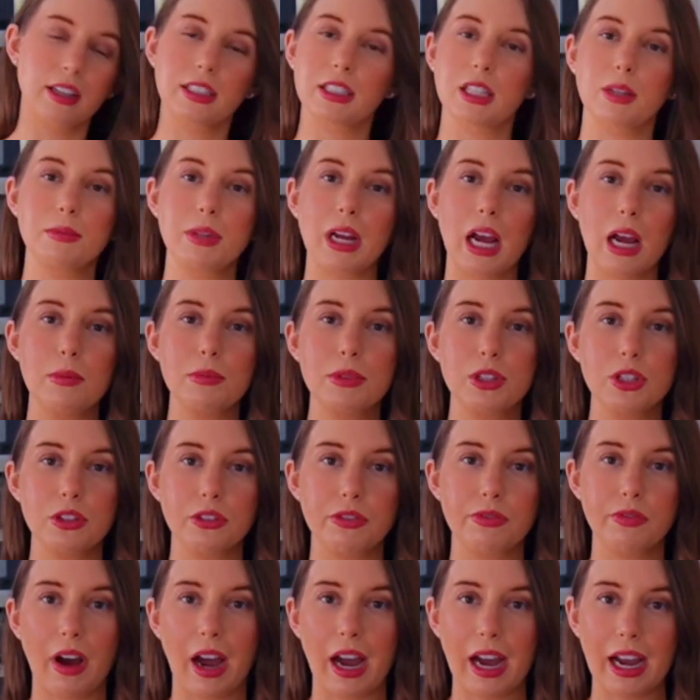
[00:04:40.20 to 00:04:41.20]
Sometimes you
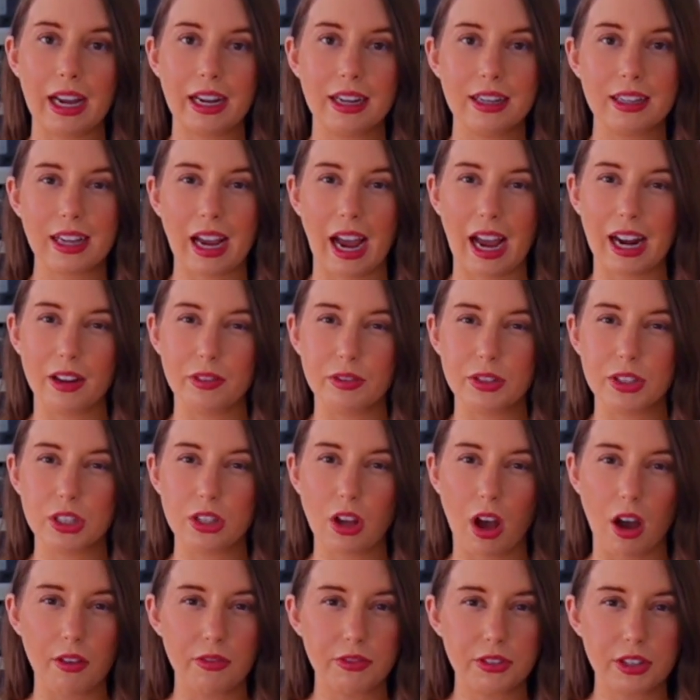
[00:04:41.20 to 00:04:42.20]
find kind of
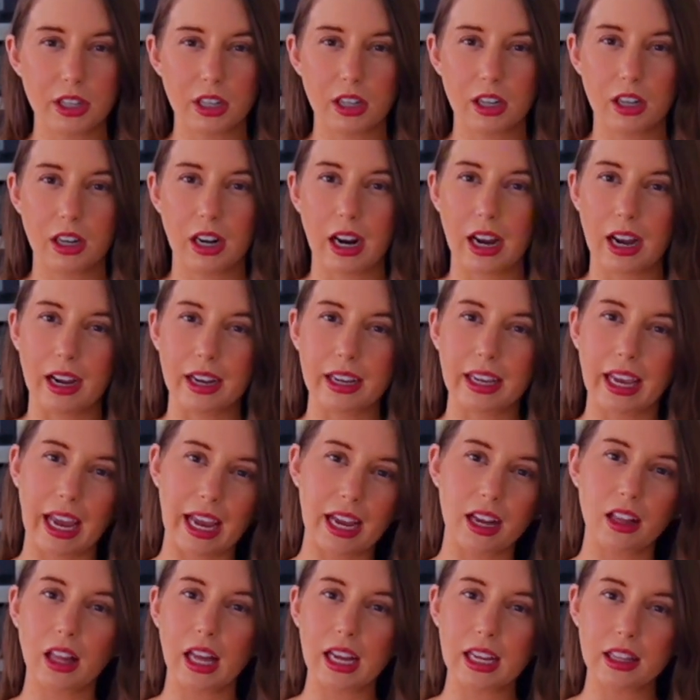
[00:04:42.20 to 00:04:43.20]
softer
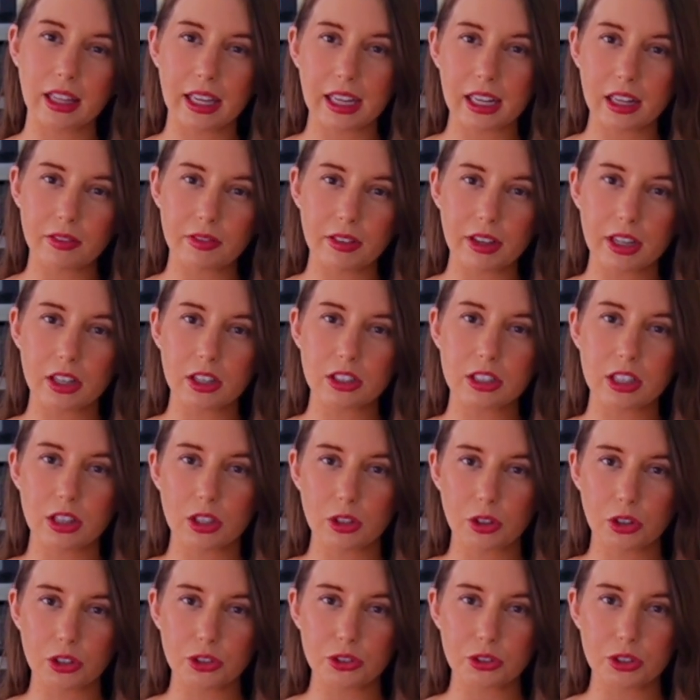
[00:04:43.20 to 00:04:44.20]
cake-like ladyfingers in the
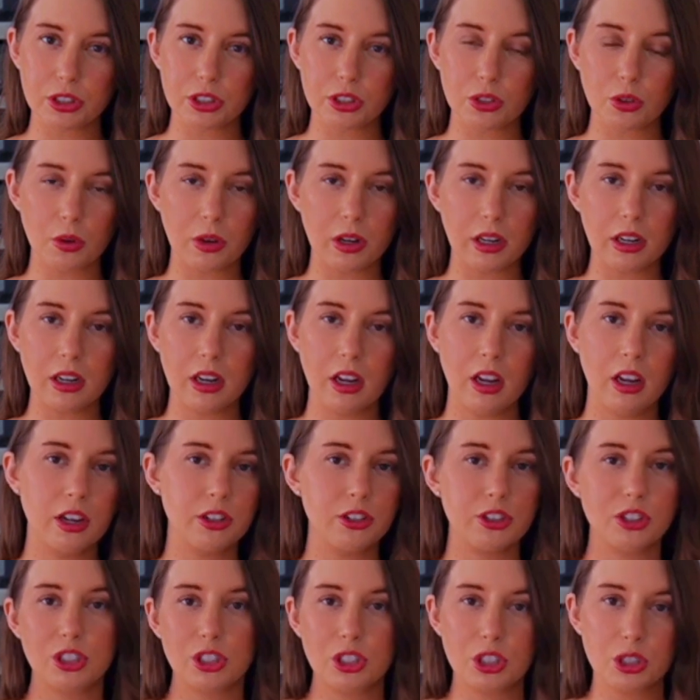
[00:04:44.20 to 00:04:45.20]
grocery store.
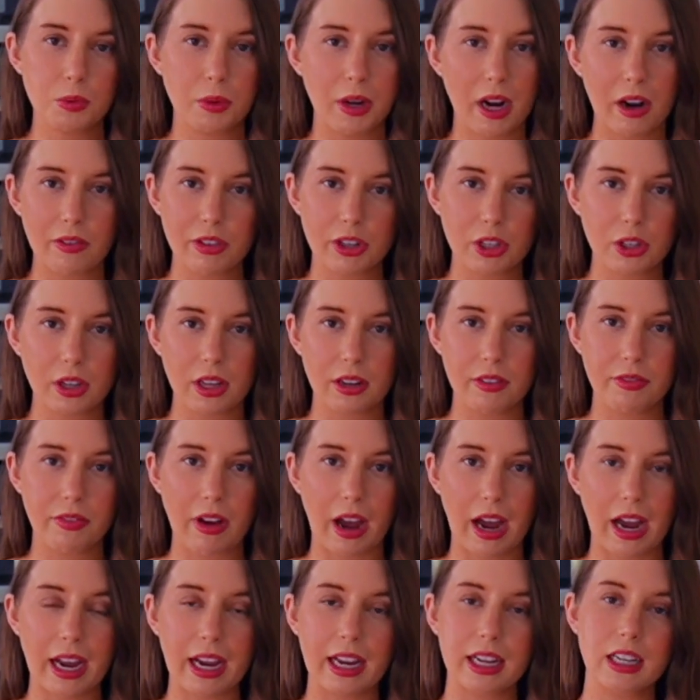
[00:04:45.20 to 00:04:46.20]
Just use whatever you can
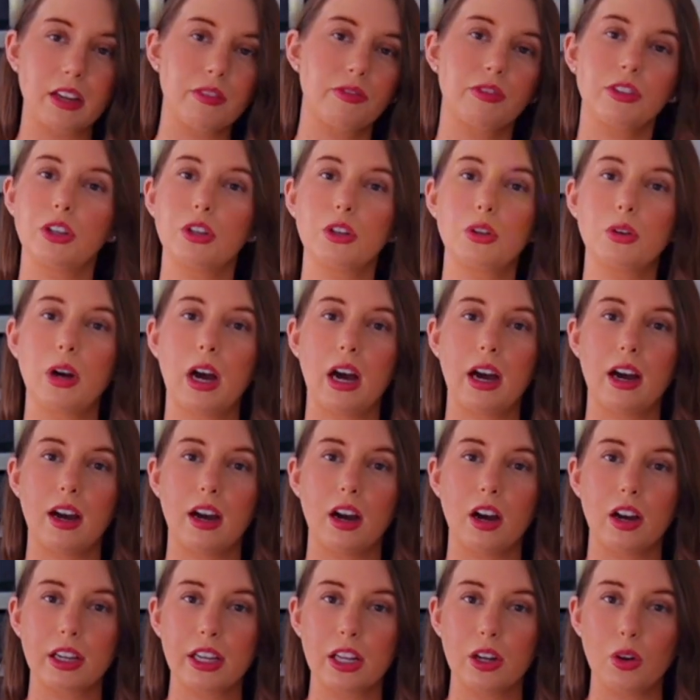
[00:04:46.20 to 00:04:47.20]
find. If you
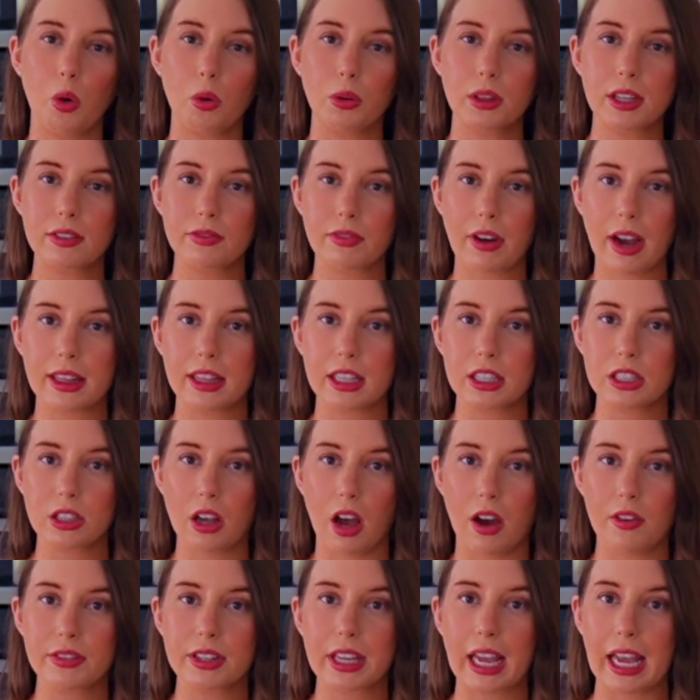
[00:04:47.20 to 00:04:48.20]
can only find the
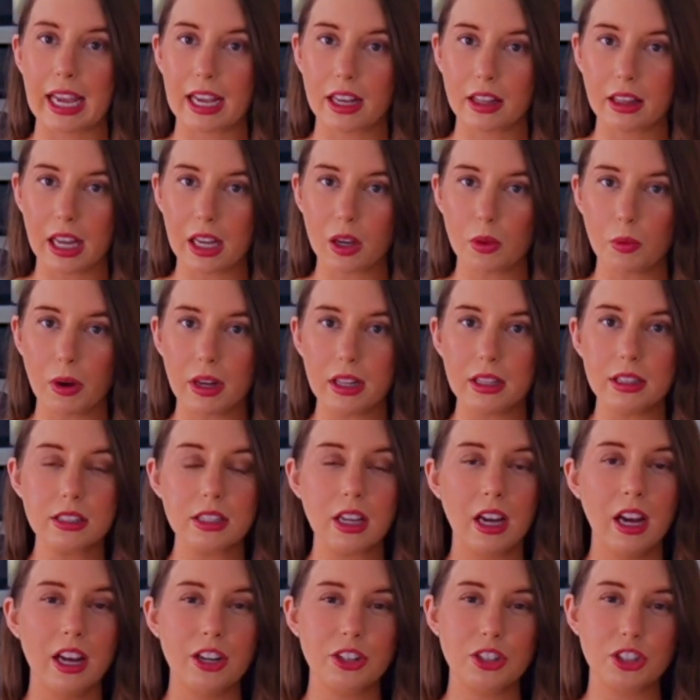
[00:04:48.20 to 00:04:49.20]
soft cake-like ones,
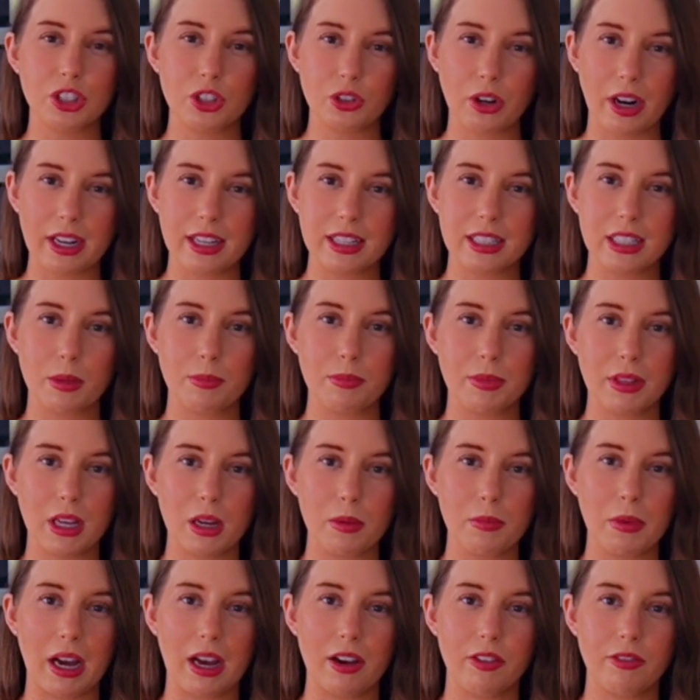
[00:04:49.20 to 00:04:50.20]
just try to dip
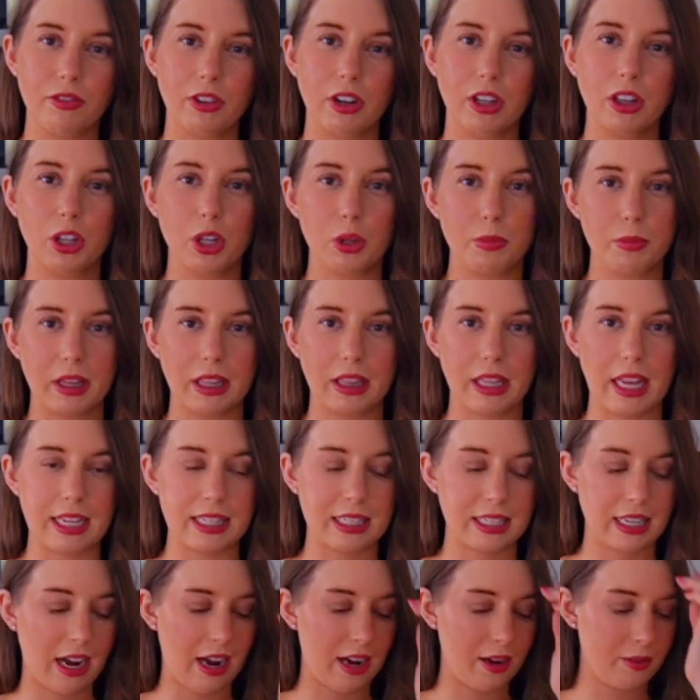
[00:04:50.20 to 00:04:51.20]
them for a little bit
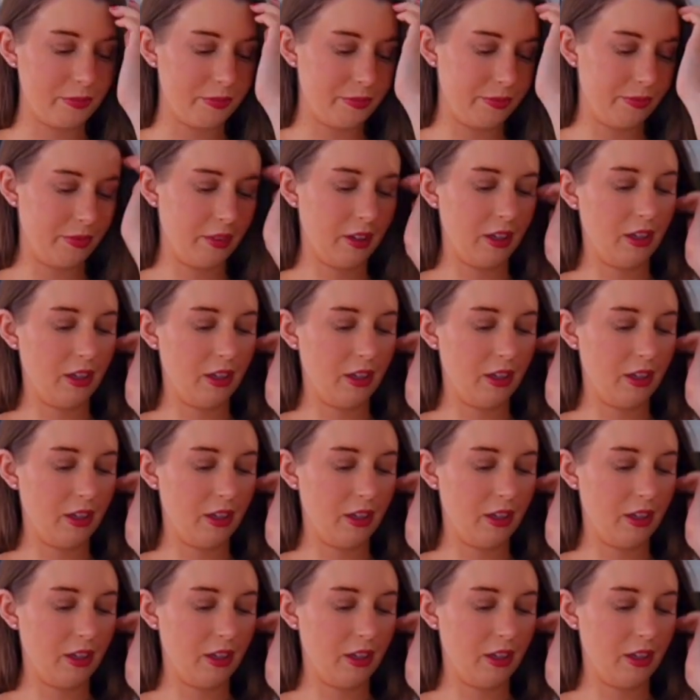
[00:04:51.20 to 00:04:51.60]
less time.